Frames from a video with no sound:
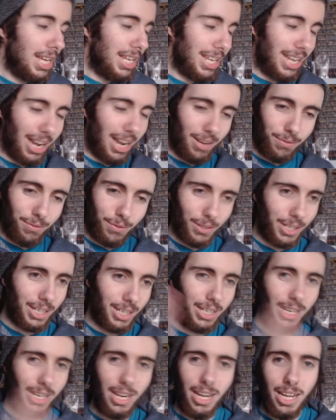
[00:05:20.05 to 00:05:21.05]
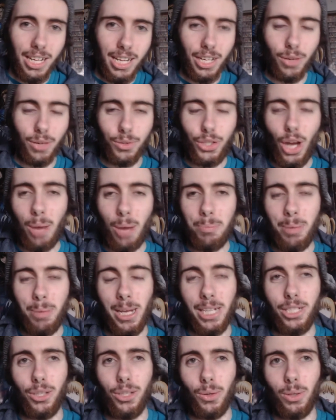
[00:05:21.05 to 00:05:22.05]
You got freaking, John
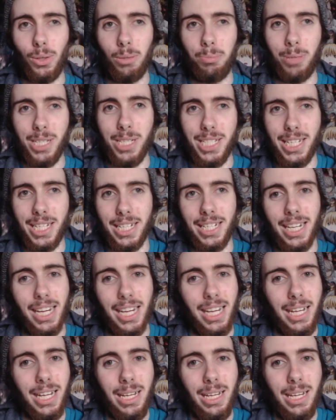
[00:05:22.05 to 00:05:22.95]
Bain, Total Biscuit.